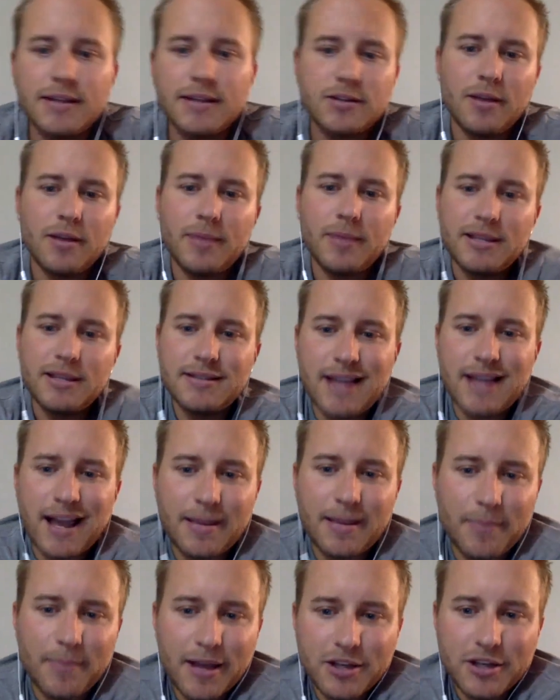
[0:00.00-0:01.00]
I mean,
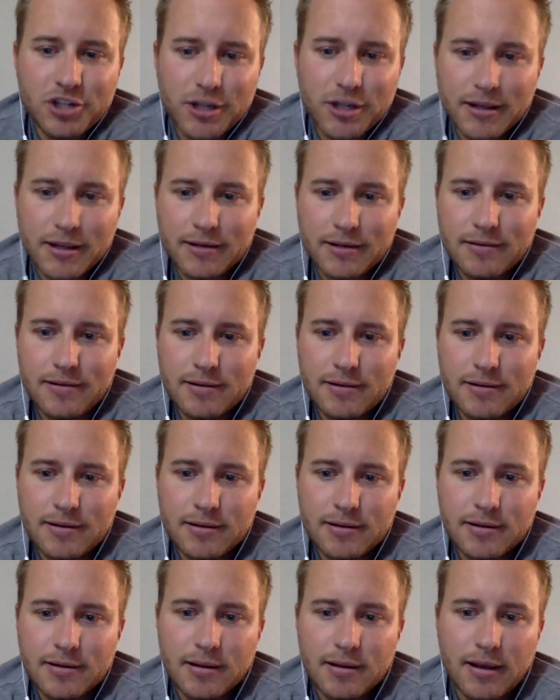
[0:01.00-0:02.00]
Zach mentioned
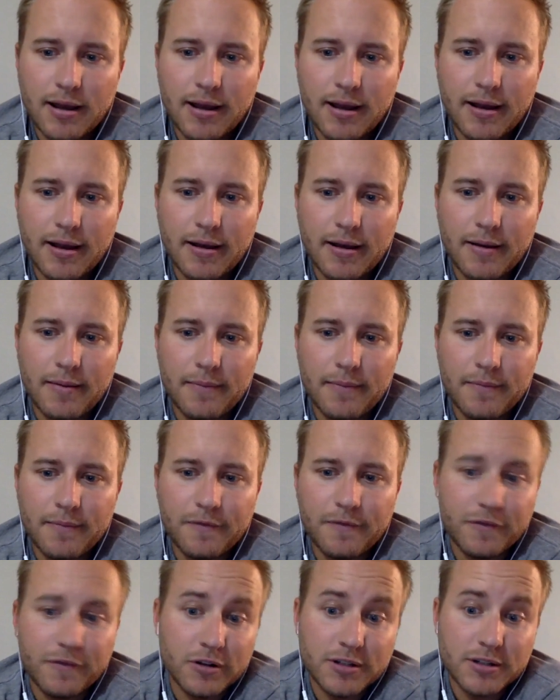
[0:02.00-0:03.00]

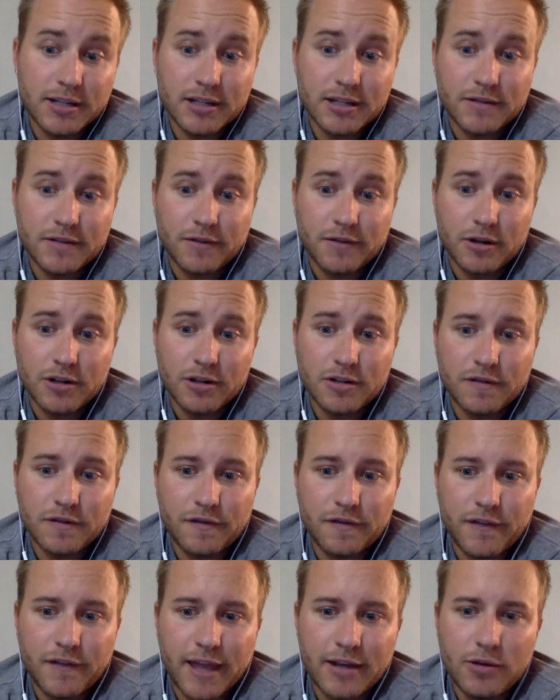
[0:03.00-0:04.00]
first things first,
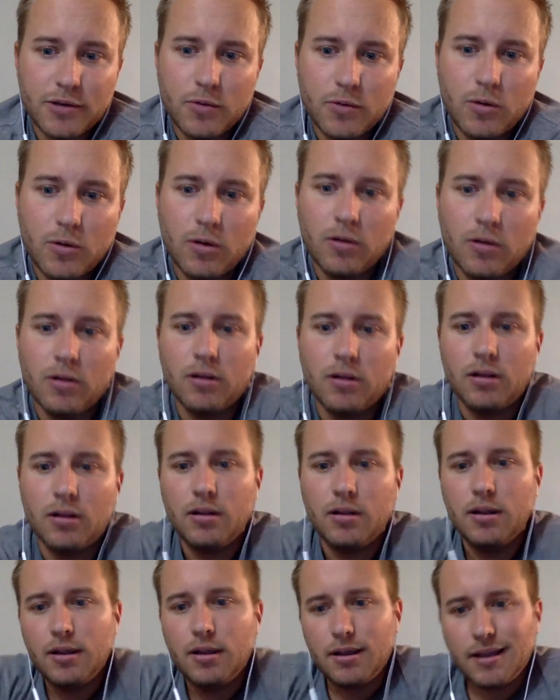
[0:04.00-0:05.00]
FanDuel
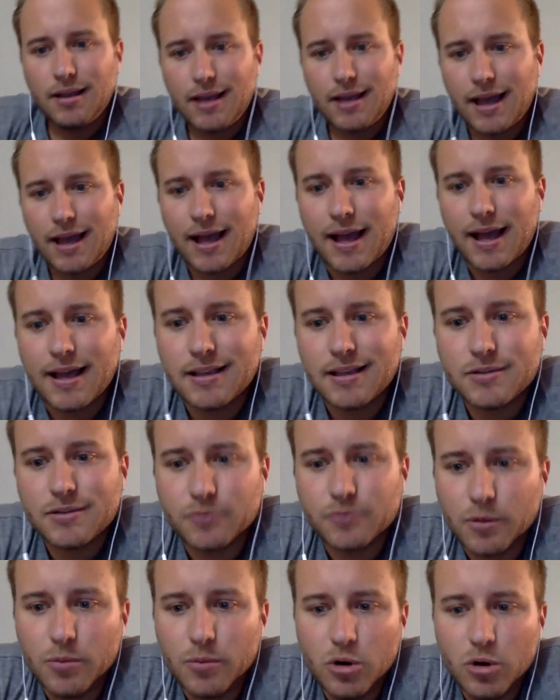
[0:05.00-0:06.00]
has
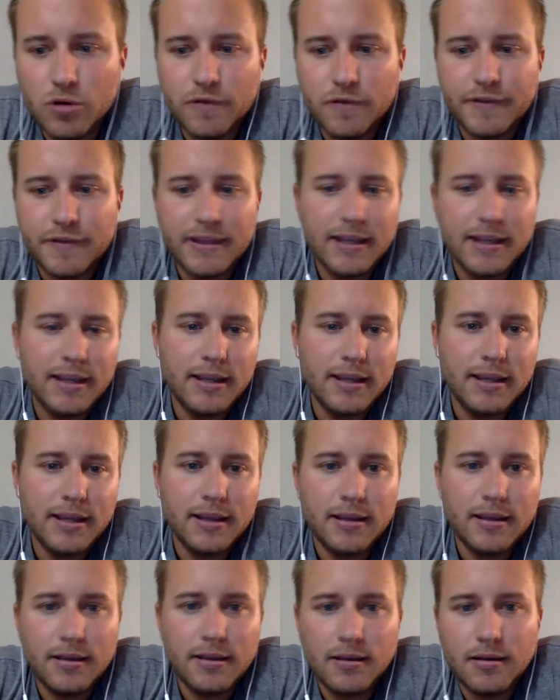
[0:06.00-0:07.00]
removed
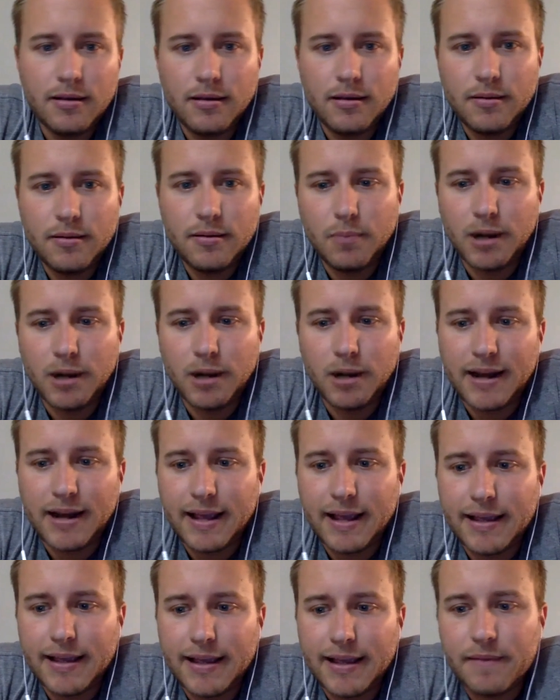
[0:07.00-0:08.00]
the Monday
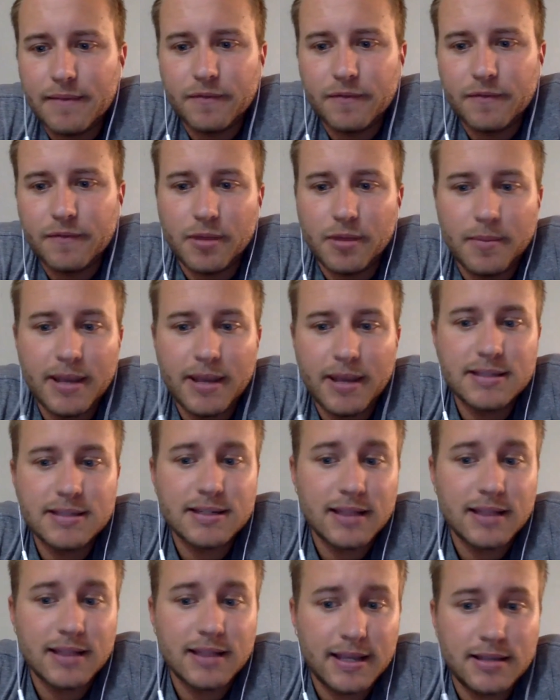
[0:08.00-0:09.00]
night game from the main
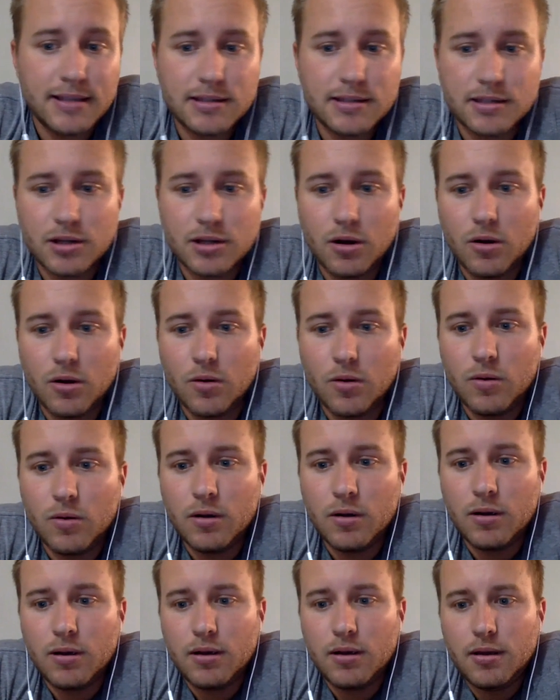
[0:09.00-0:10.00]
slate. So
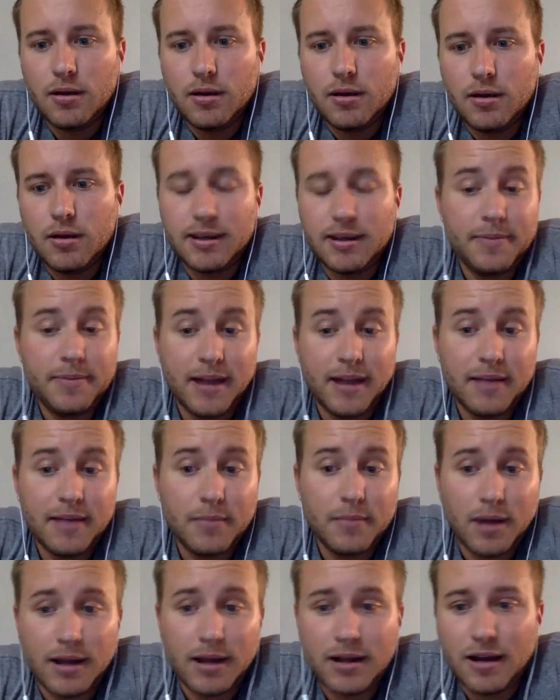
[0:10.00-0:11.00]
keep that in
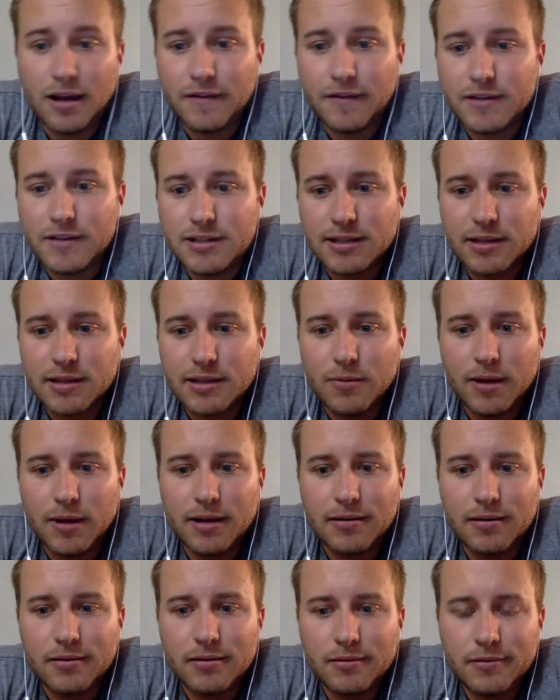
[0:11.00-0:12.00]
mind, obviously,
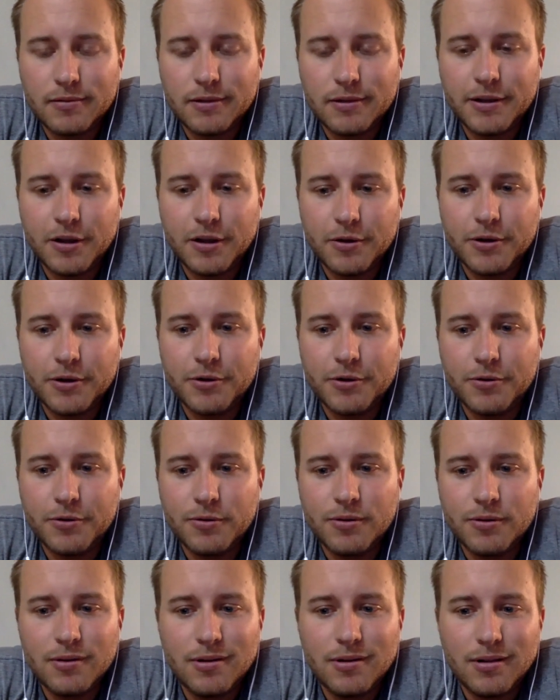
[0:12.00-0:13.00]
when you go to
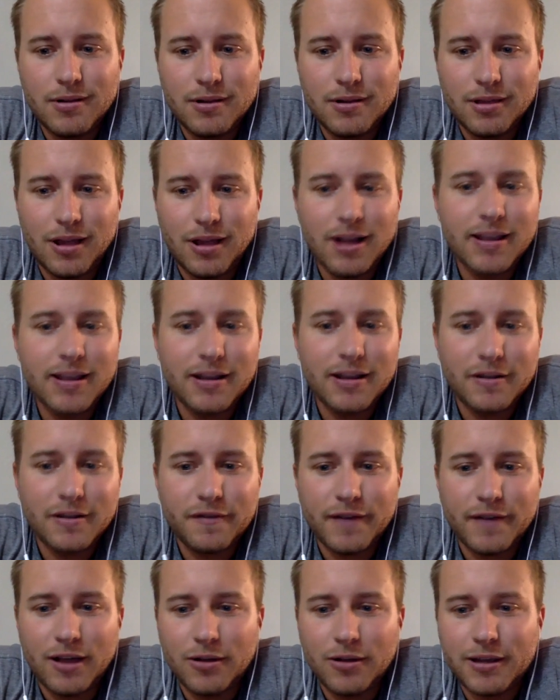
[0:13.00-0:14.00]
lock in a
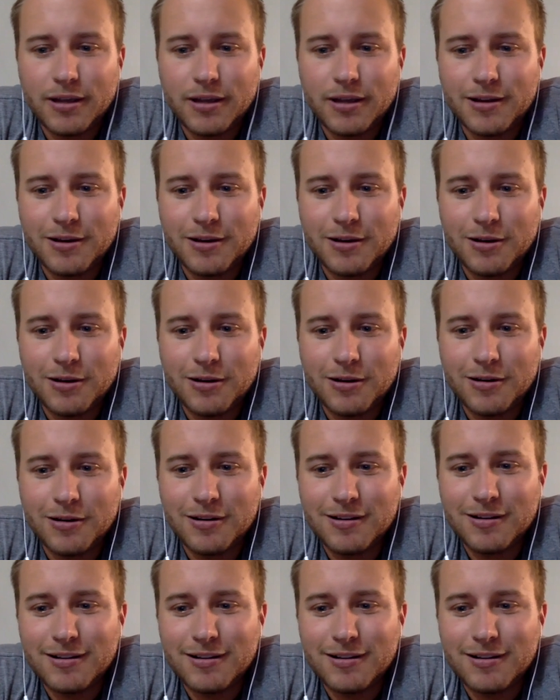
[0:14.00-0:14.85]
Falcon or